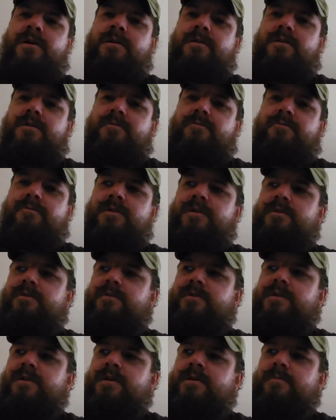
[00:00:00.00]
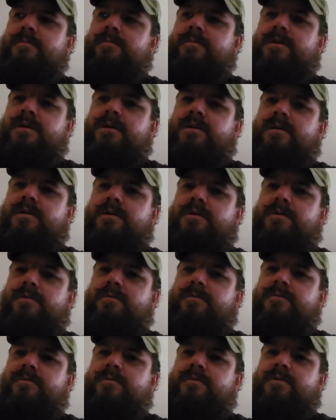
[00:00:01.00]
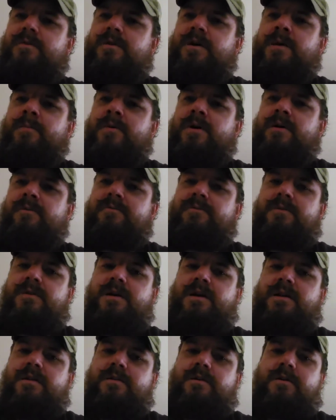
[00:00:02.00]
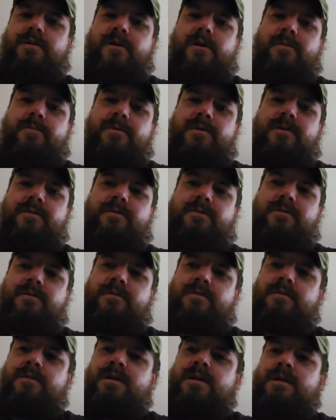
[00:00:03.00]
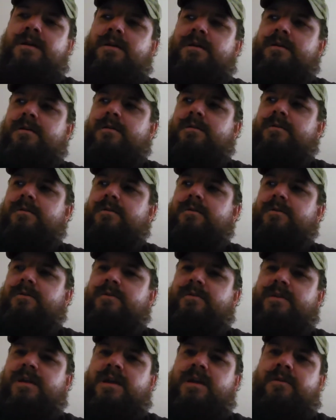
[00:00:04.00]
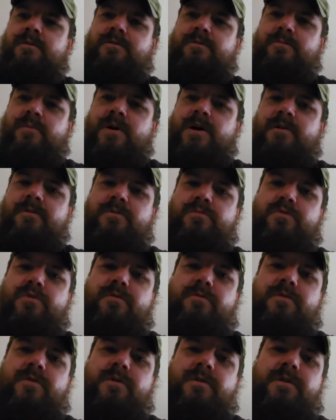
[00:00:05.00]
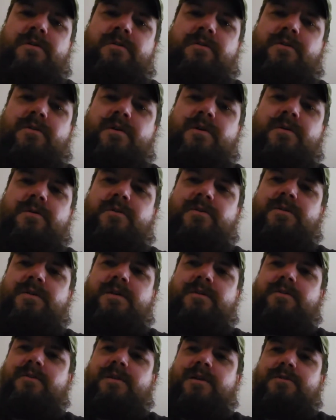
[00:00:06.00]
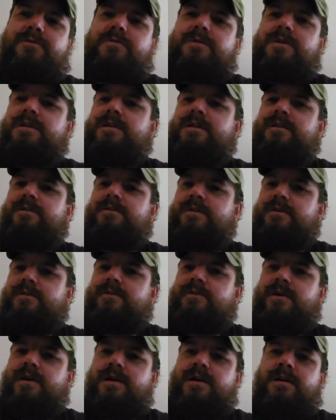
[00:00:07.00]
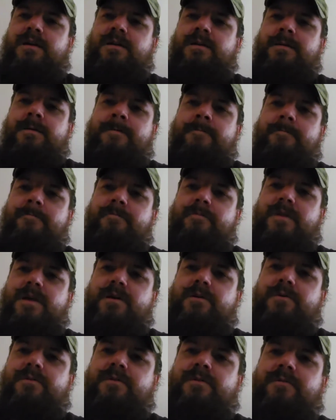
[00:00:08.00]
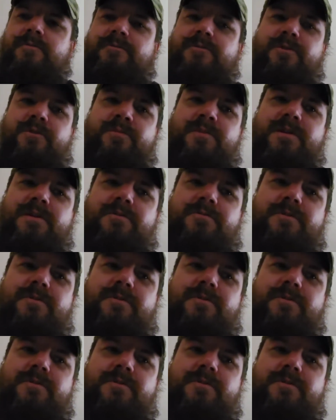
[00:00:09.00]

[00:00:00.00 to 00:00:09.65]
to freeze gum off out of the carpets, and or stain spot remover. And so it was just I treated it just like I was in the field ministry